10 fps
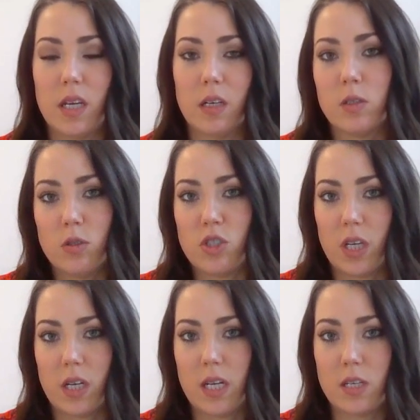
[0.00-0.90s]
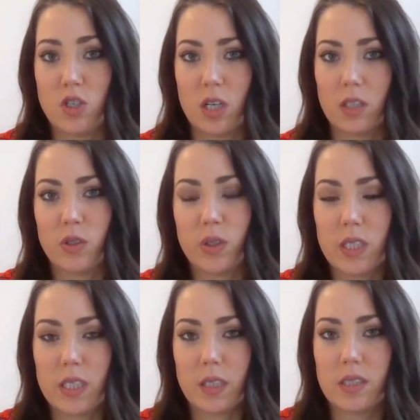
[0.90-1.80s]
inclusion in
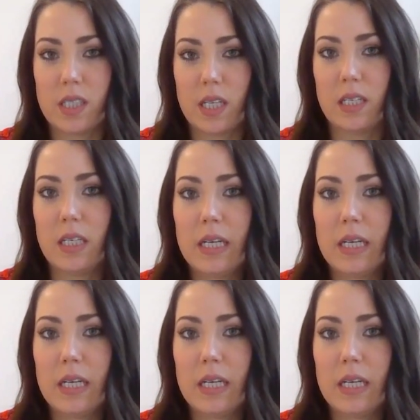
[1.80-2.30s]
general at Hilton.